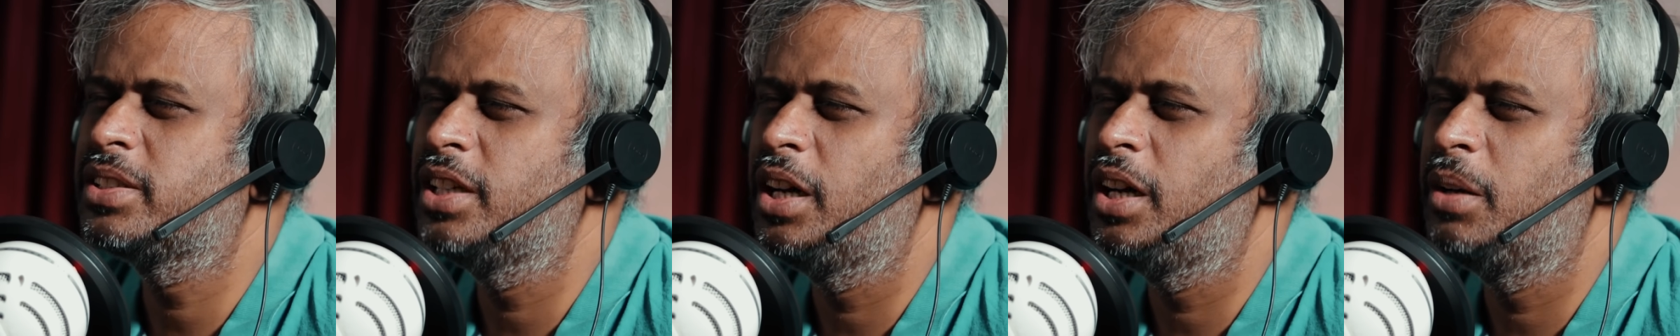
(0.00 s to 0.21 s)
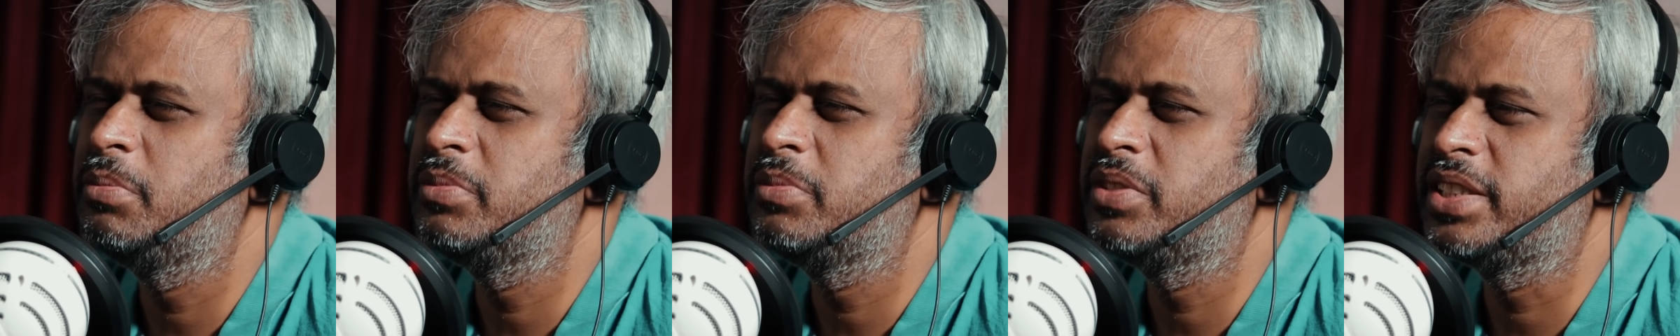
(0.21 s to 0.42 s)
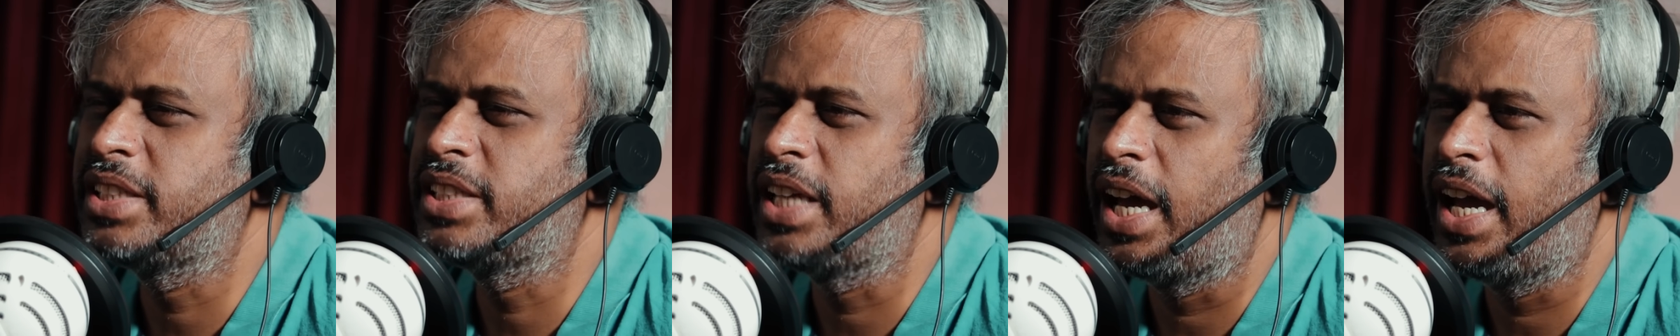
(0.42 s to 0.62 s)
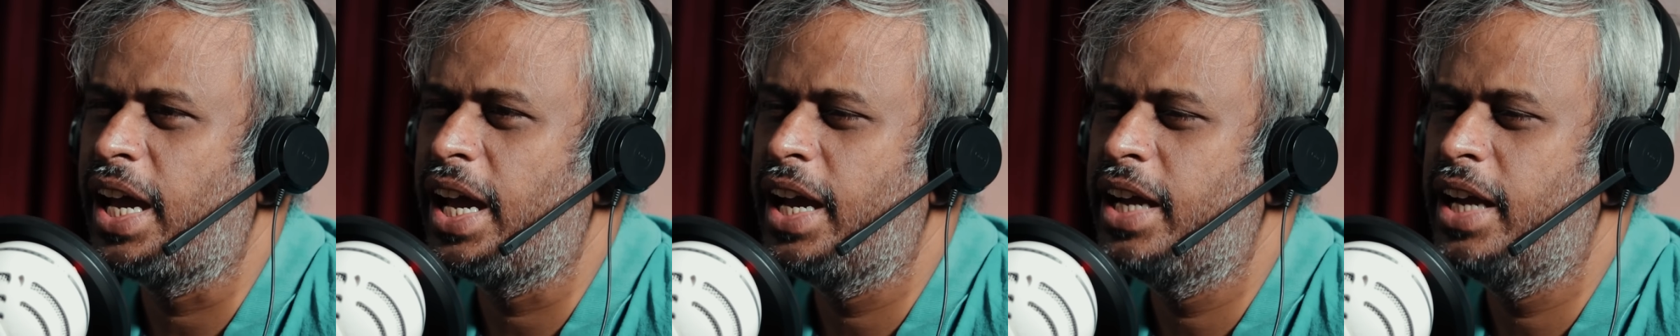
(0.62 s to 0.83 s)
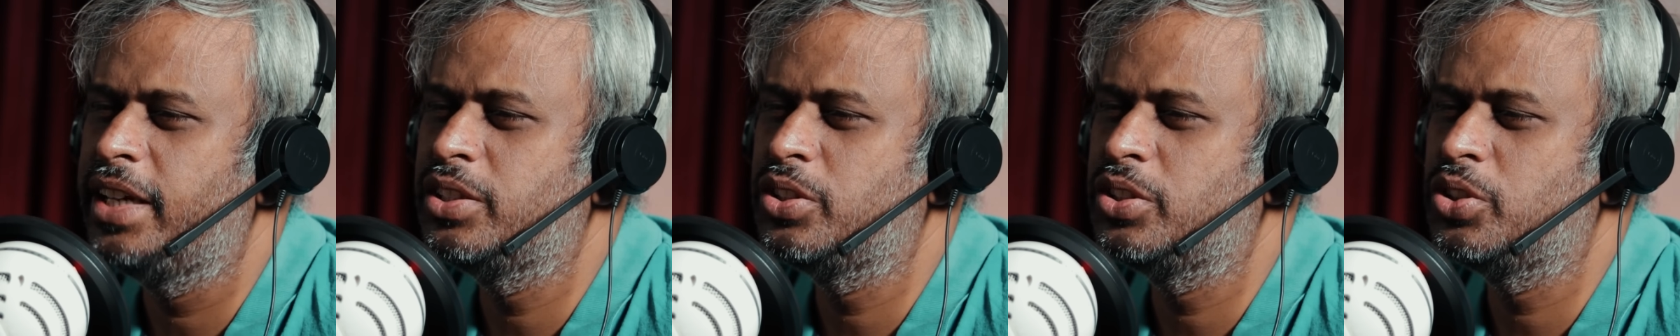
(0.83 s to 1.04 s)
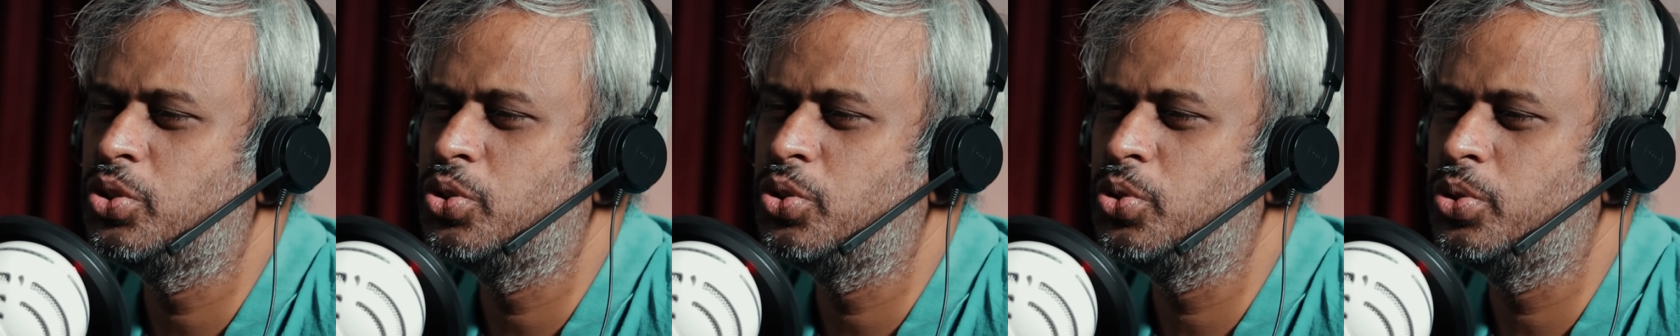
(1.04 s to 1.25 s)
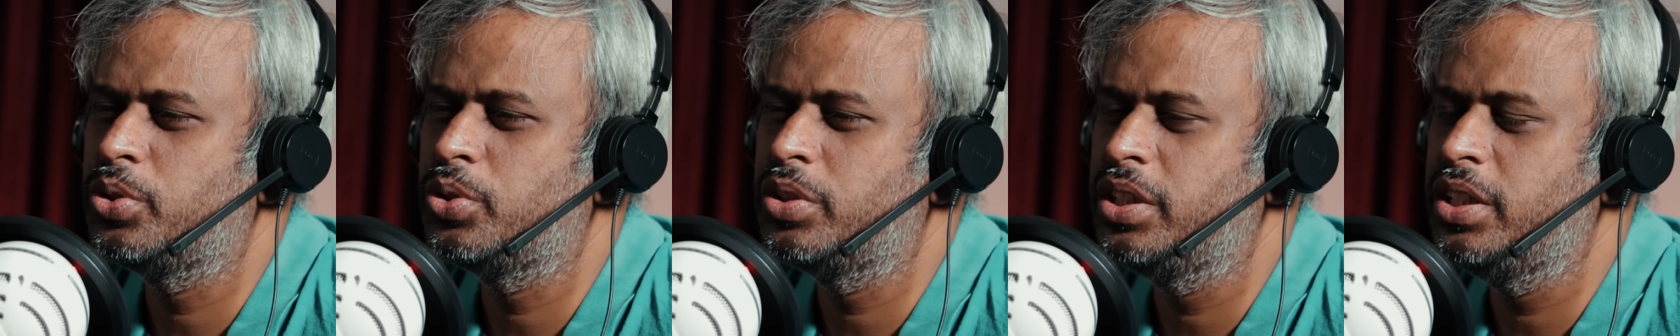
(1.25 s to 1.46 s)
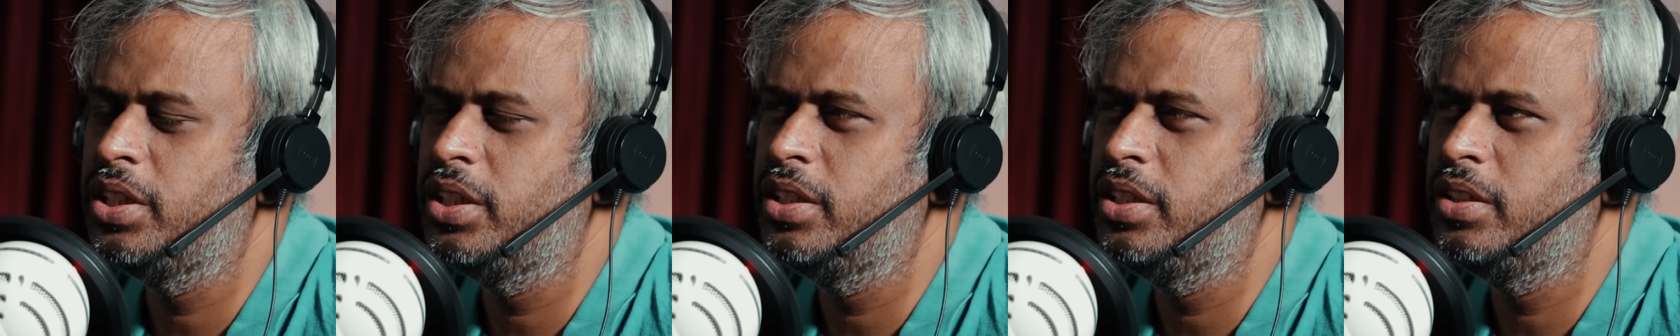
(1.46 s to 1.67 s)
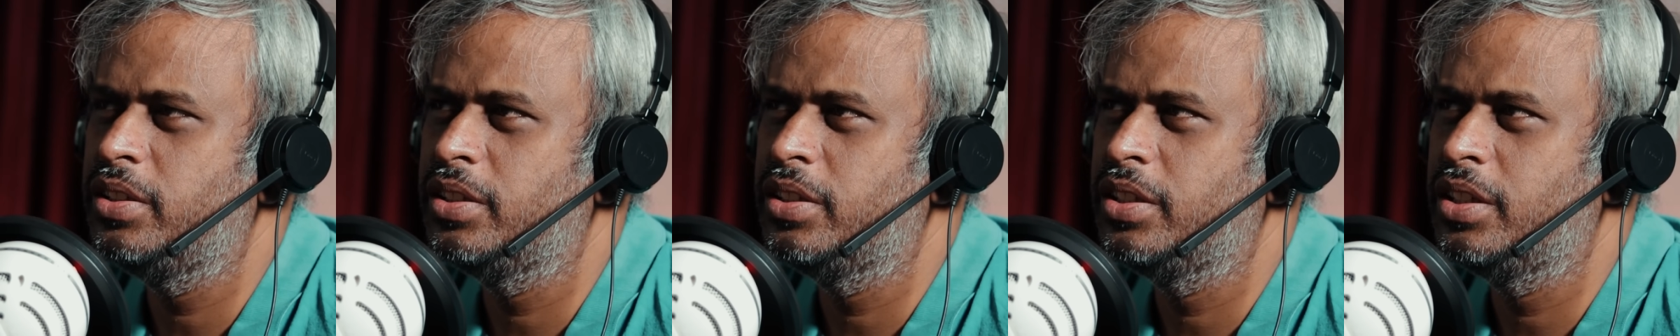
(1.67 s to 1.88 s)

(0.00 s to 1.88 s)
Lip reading: me some sad story.